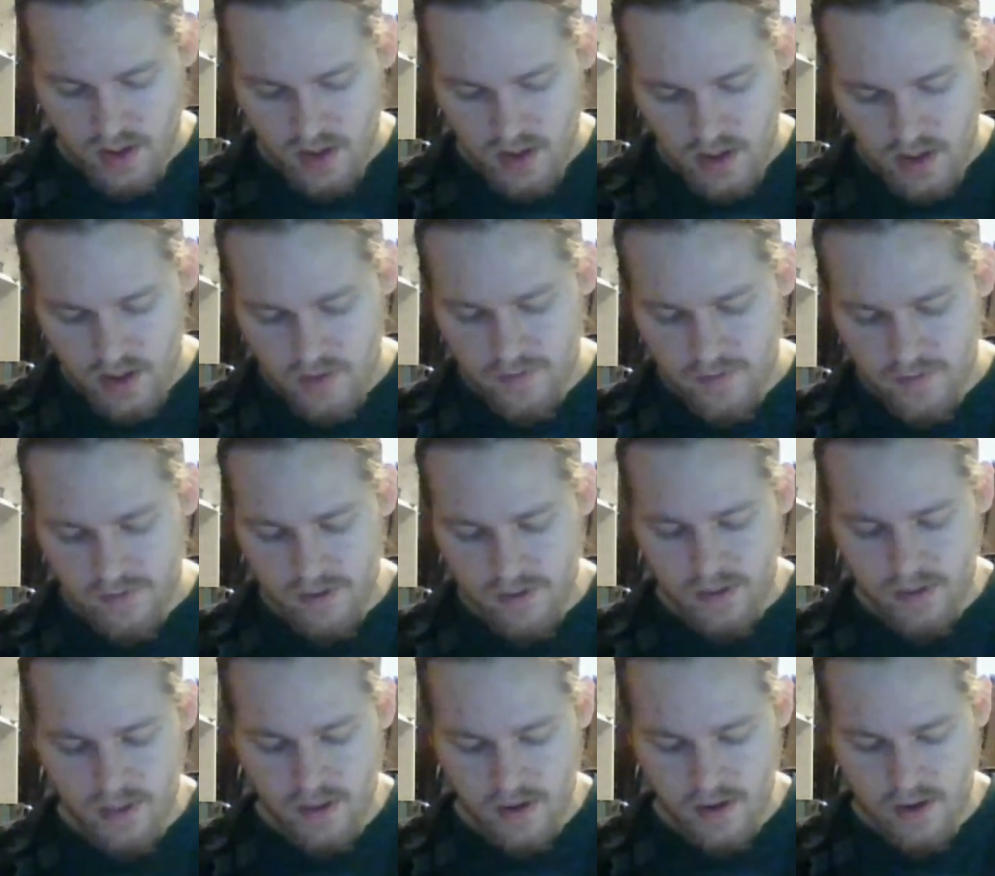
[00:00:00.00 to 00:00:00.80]

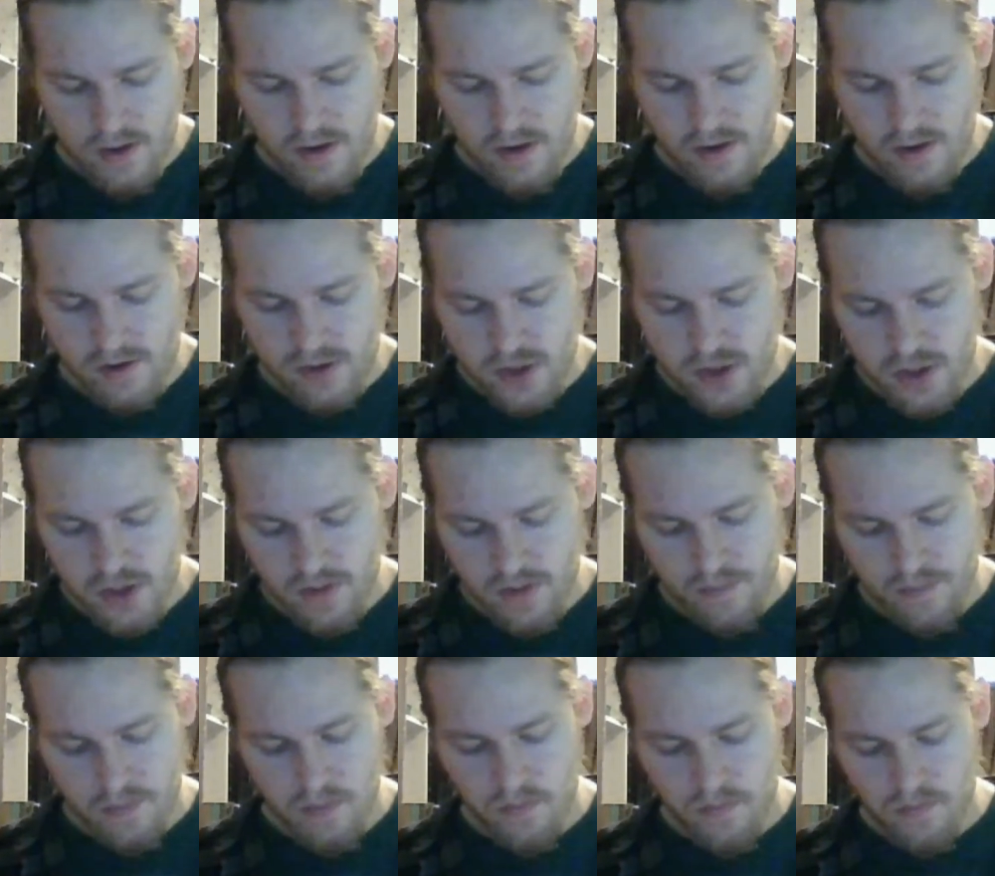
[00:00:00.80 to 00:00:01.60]
even this
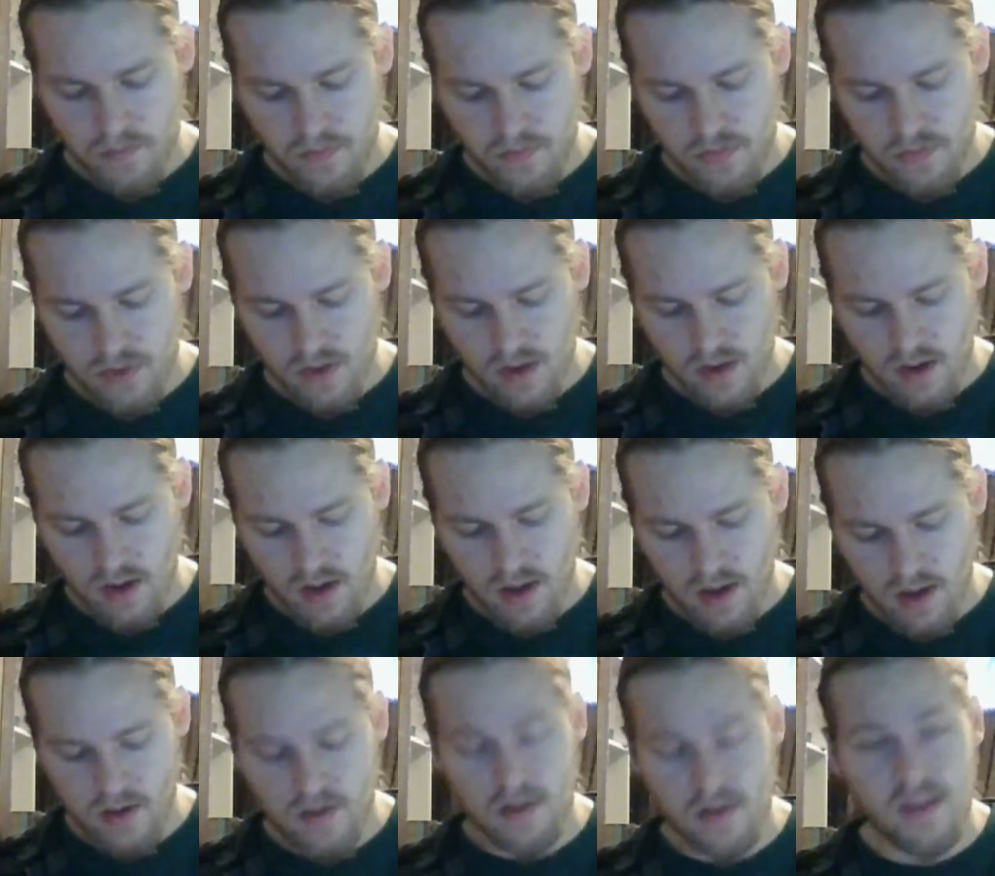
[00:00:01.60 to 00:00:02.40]
ship
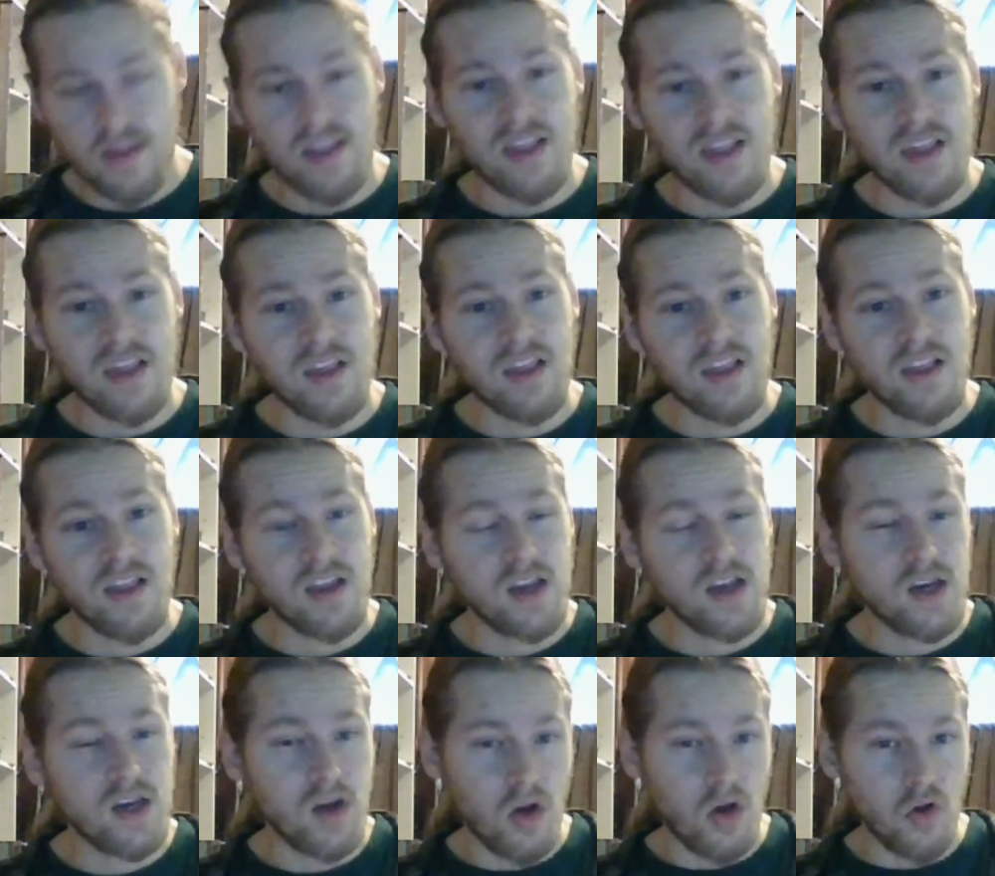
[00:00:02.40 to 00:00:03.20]
has
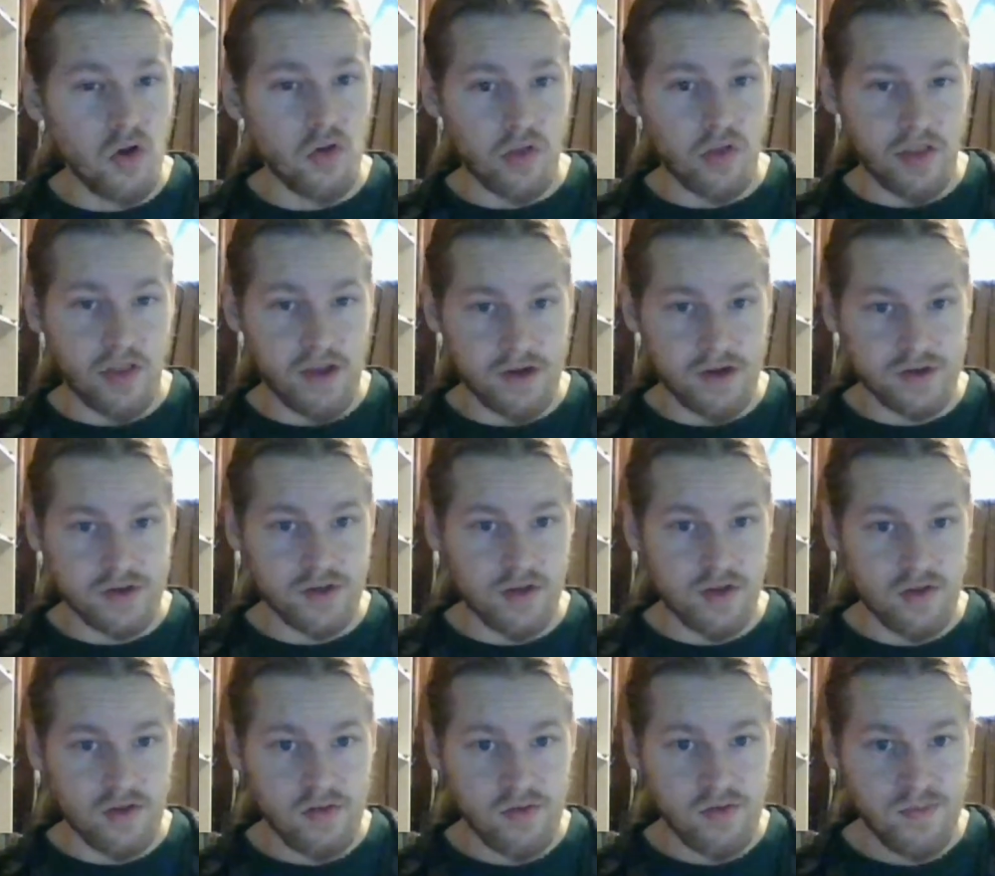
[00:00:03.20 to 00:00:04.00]
16 hull
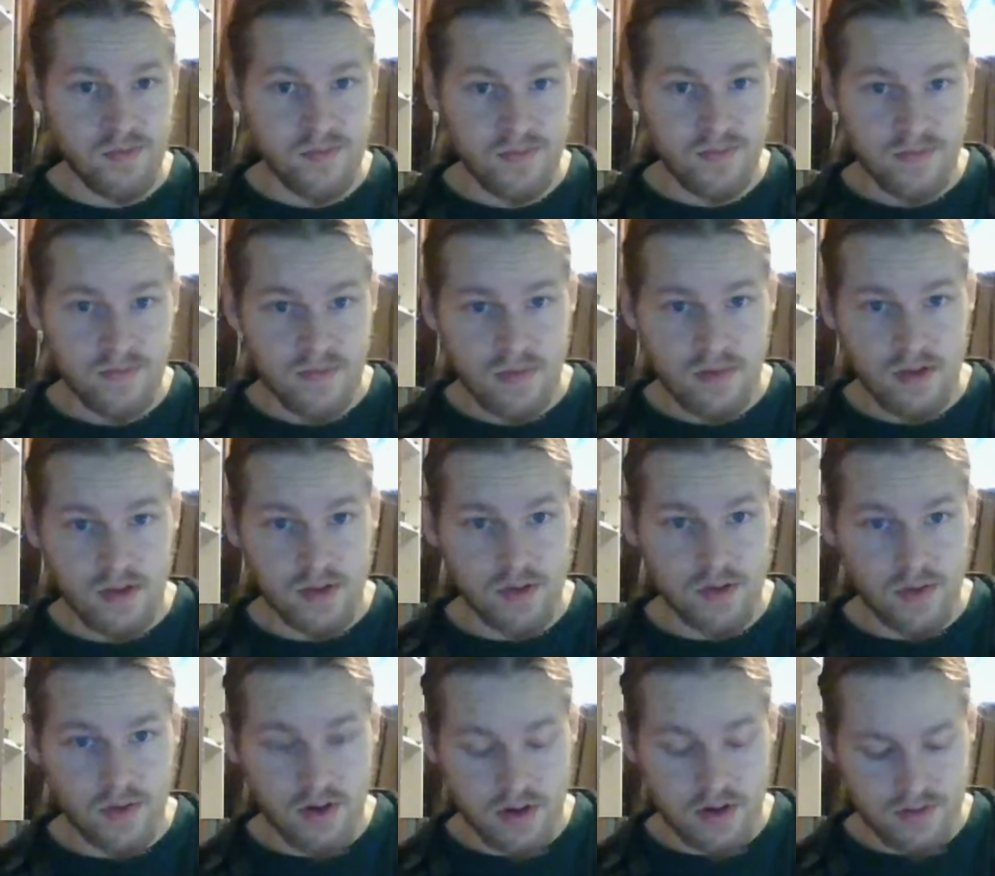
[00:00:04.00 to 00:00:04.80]
sections.
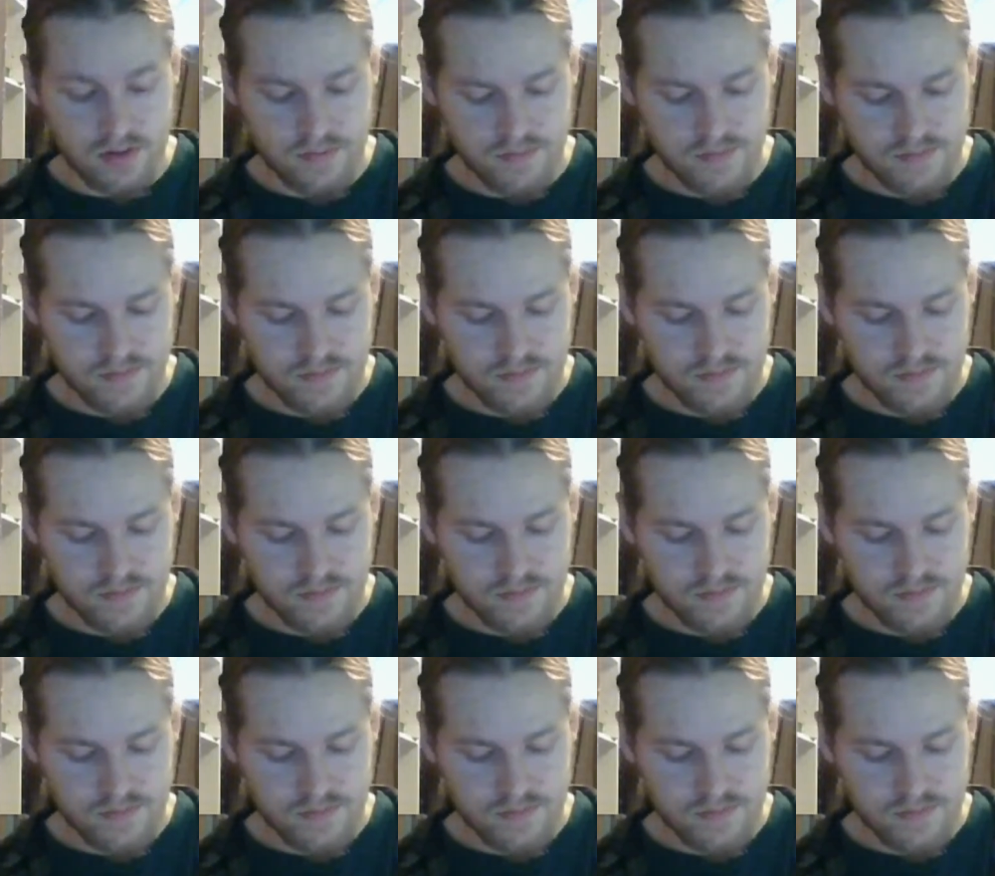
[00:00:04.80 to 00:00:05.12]
All right,